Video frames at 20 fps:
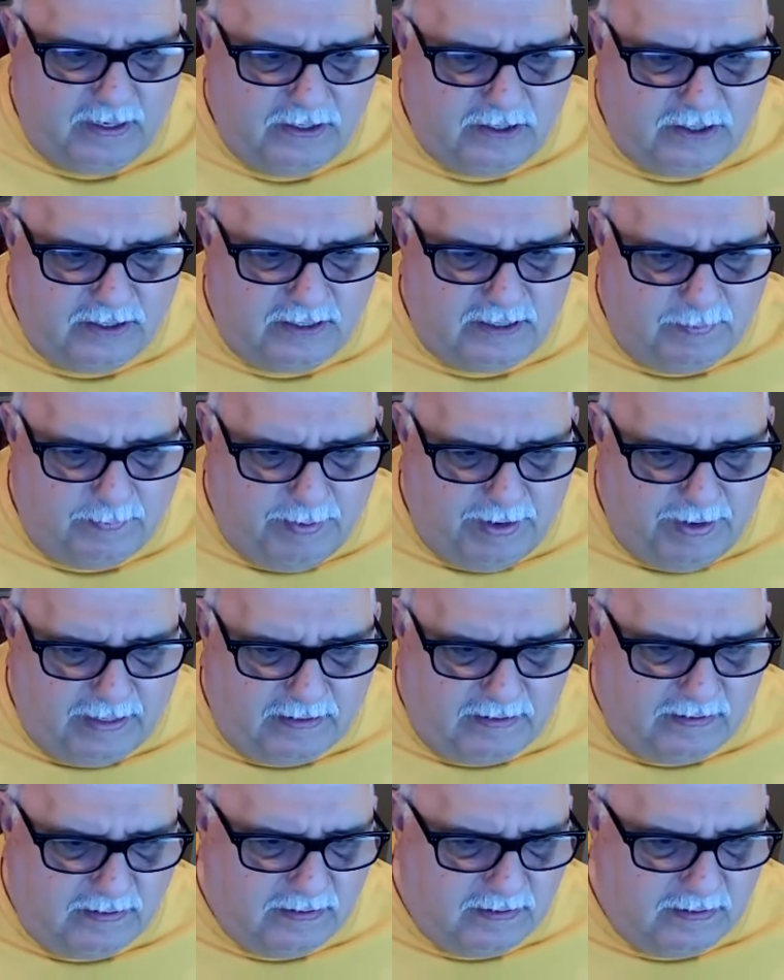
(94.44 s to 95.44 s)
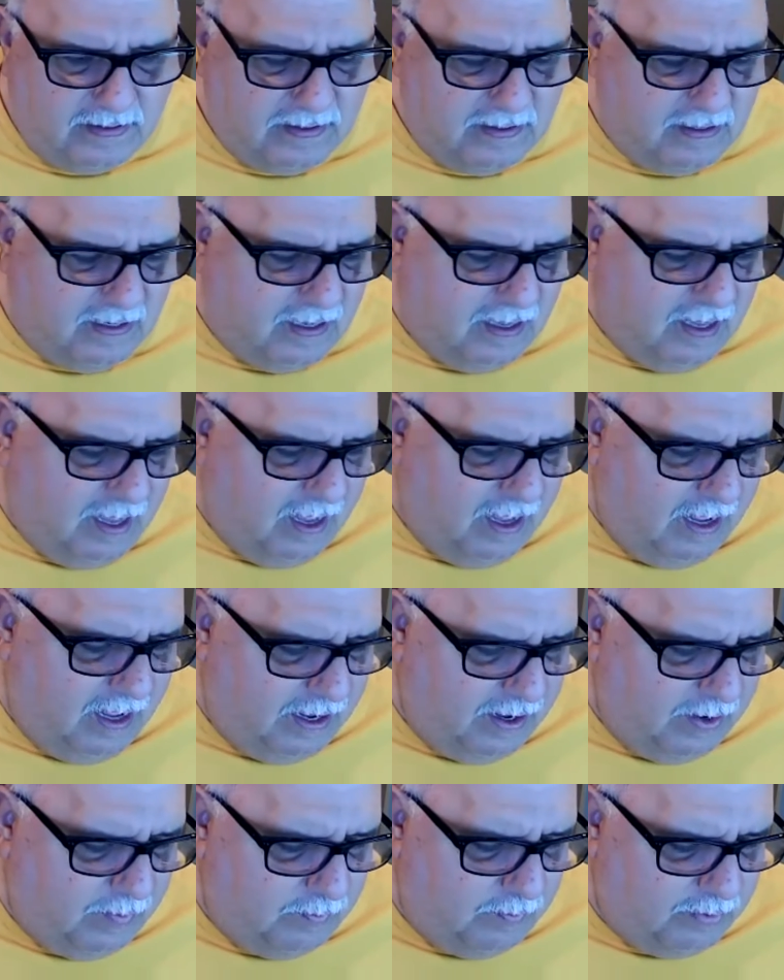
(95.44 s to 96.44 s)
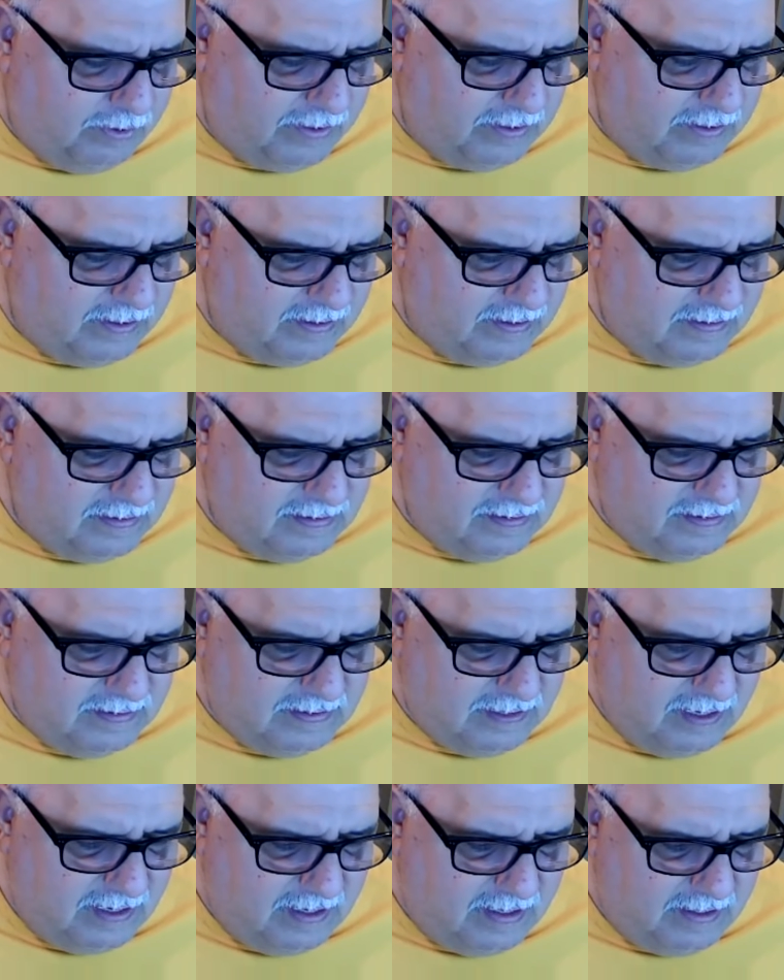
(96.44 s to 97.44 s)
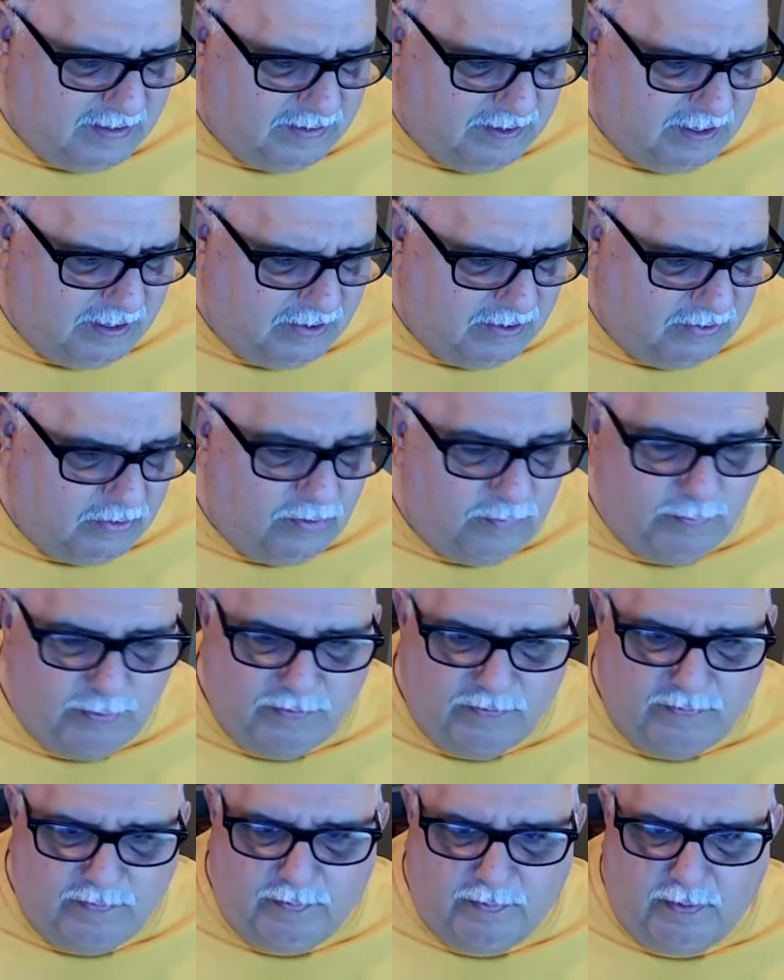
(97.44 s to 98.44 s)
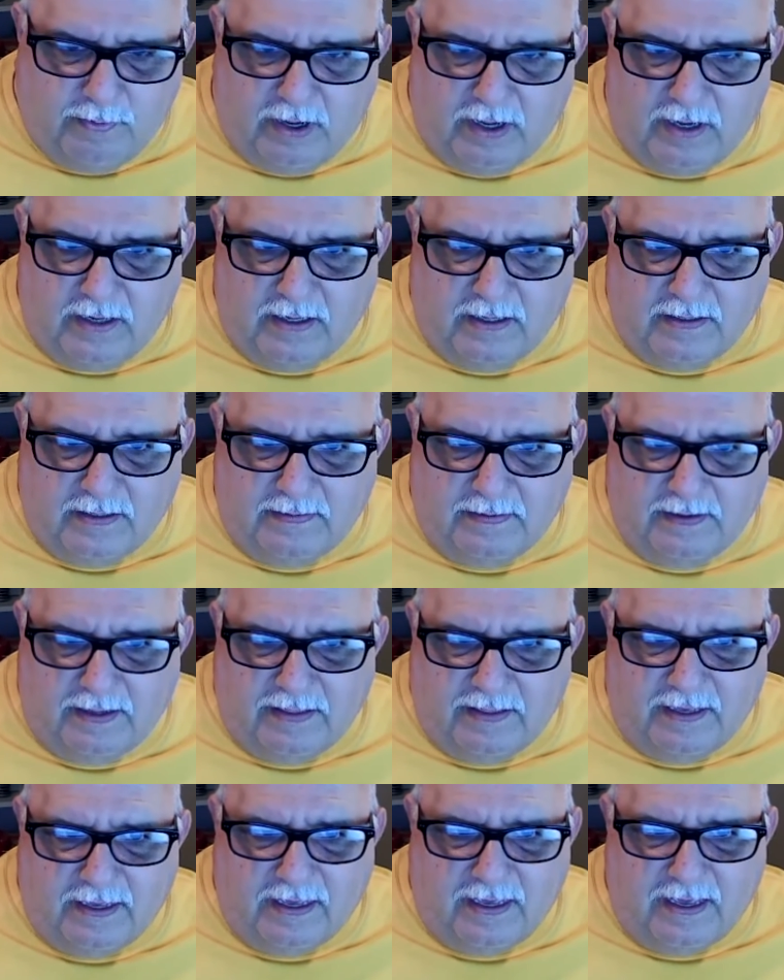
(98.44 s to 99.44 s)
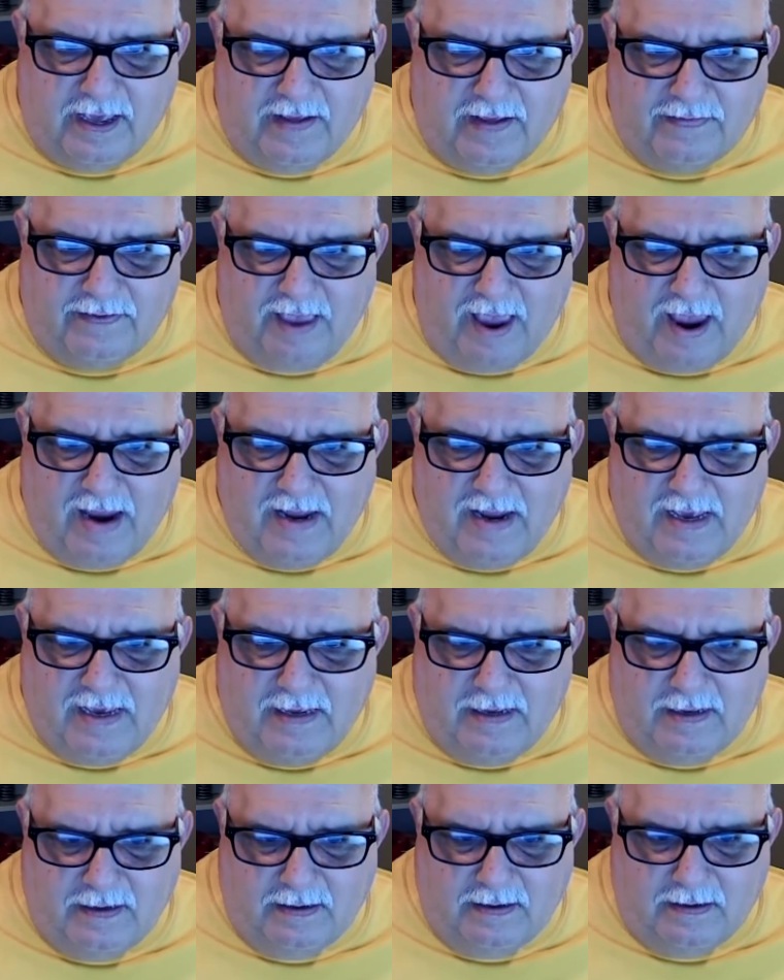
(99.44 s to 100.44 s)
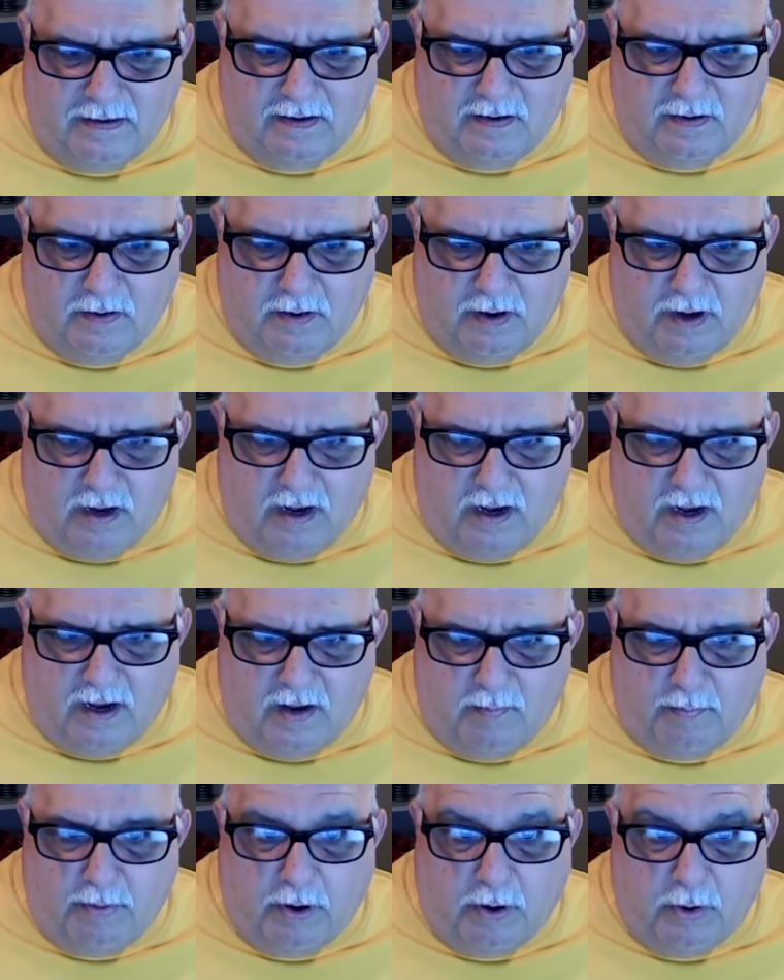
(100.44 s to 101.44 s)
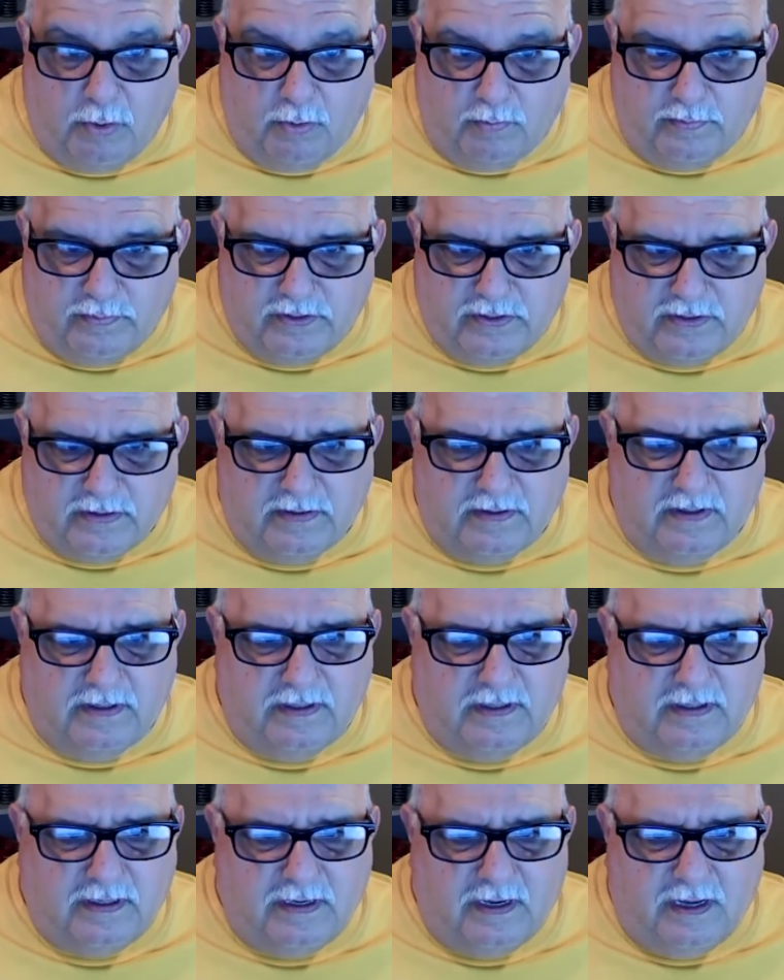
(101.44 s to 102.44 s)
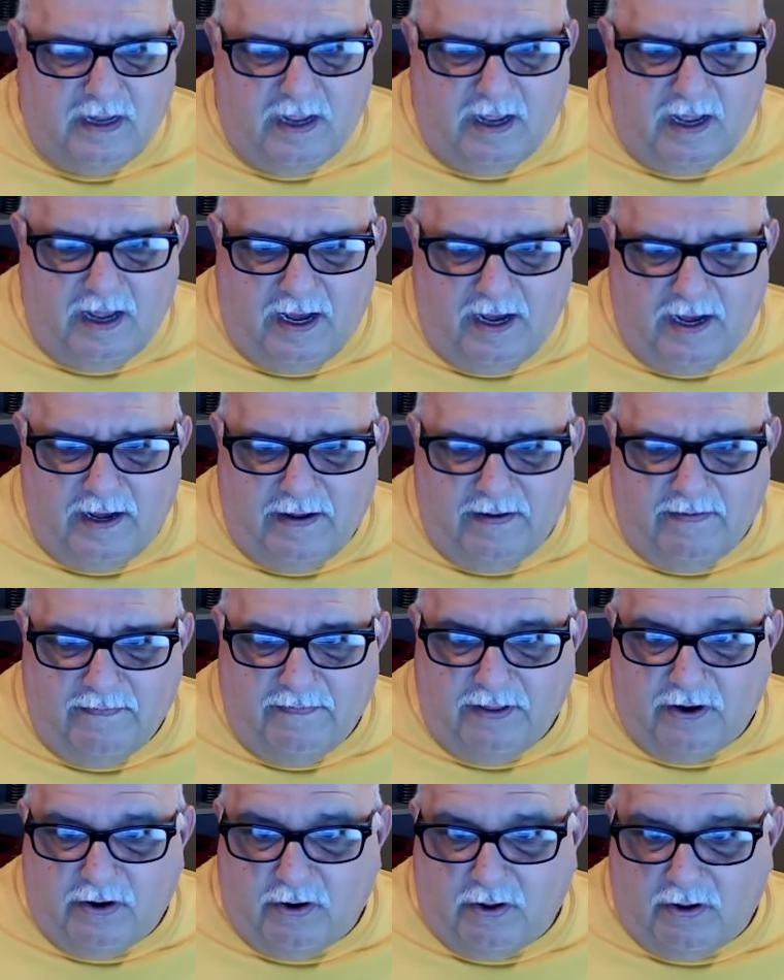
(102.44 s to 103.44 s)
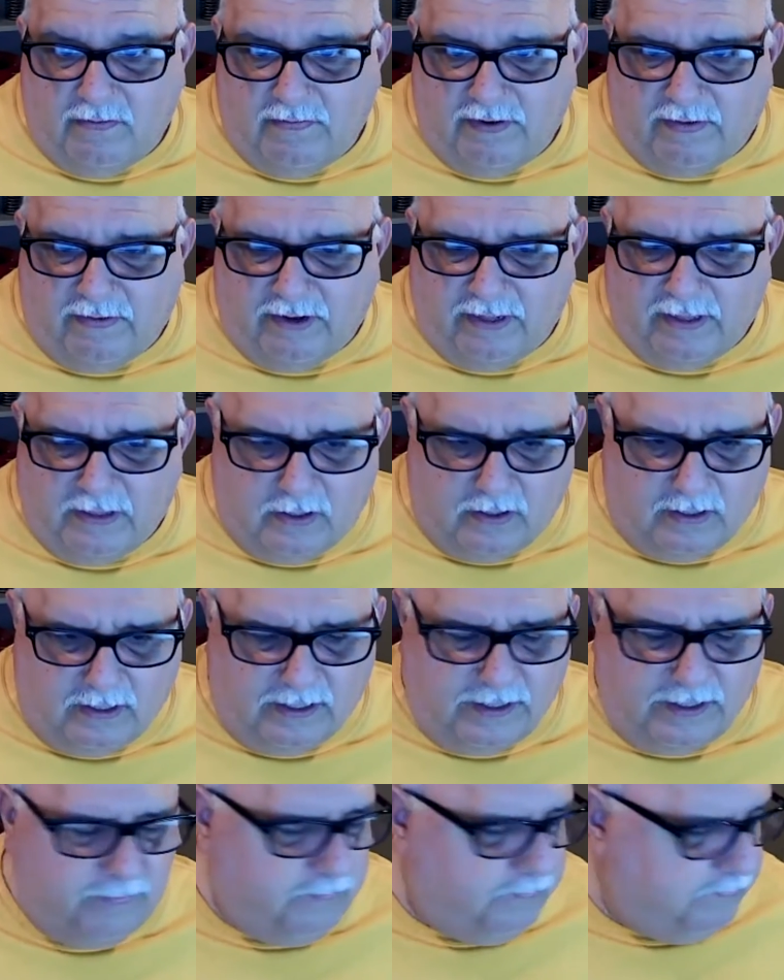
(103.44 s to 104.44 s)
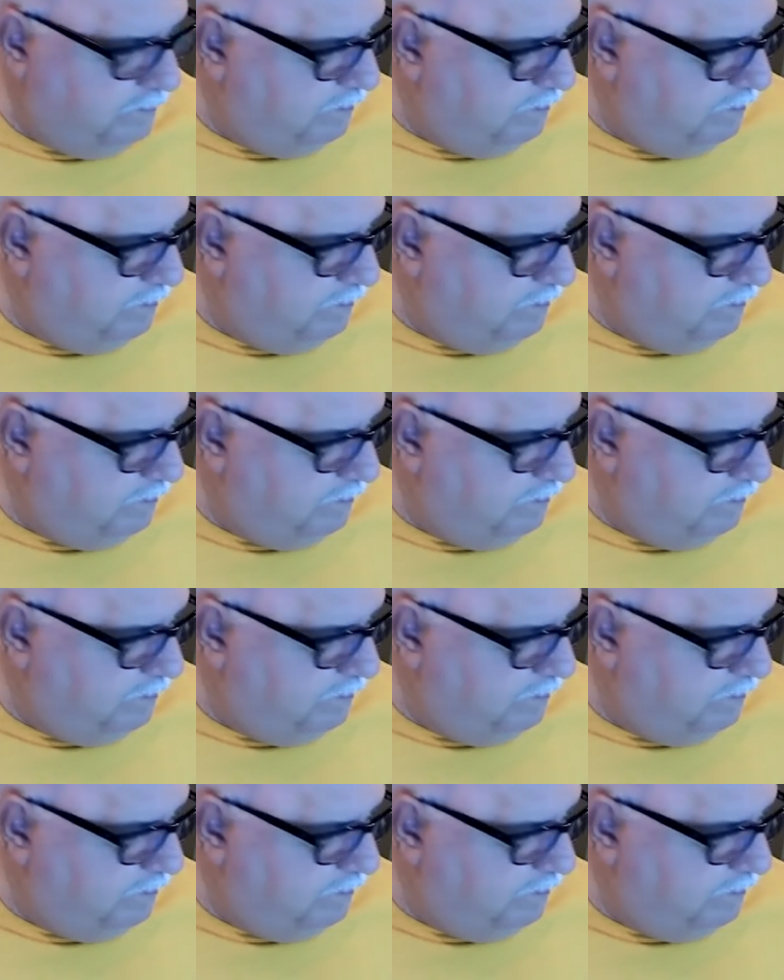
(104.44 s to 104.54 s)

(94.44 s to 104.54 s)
It just depends. But this is a group of, I think he has 80 poems that are all very long.